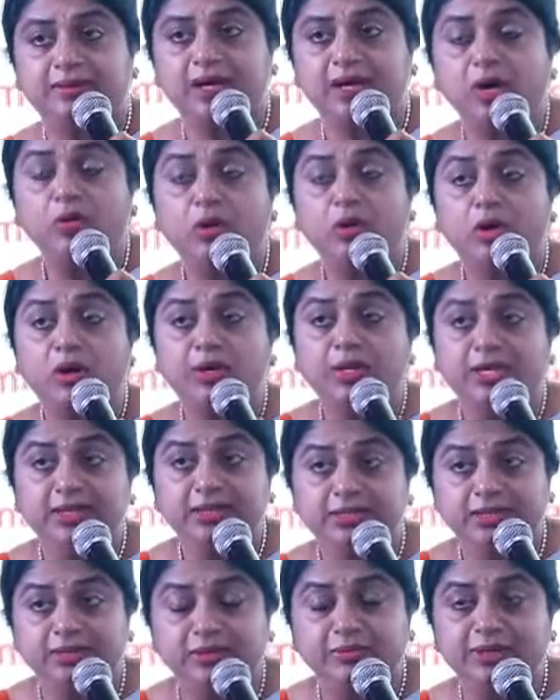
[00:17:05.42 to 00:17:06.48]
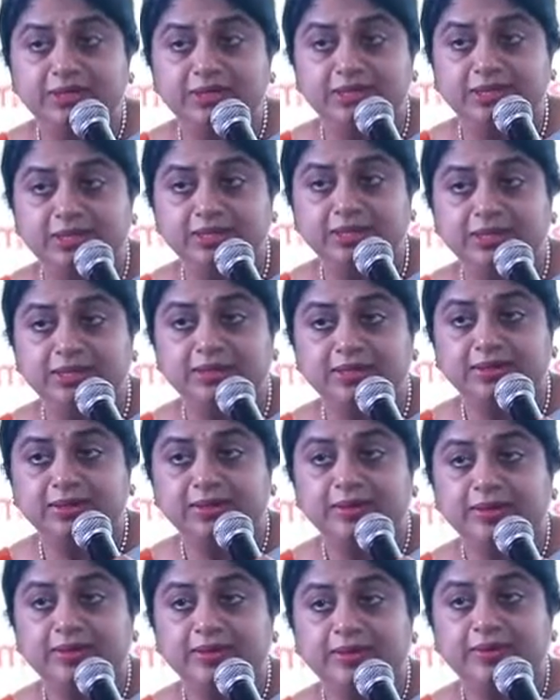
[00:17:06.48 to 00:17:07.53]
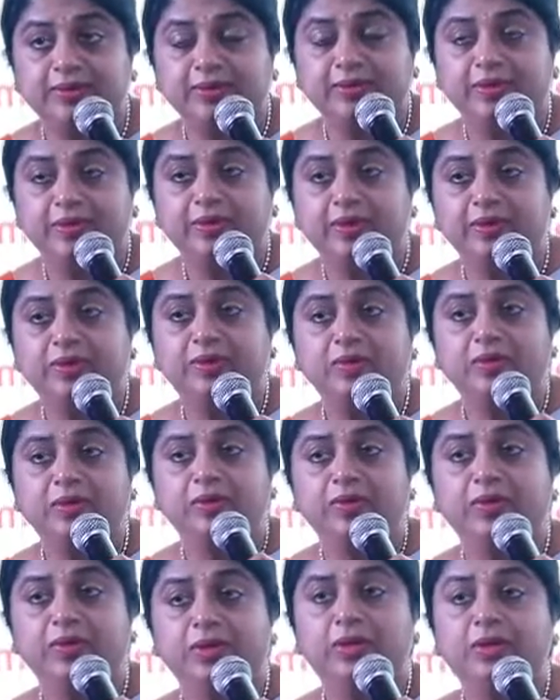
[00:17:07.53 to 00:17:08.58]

How long he is in business, you know,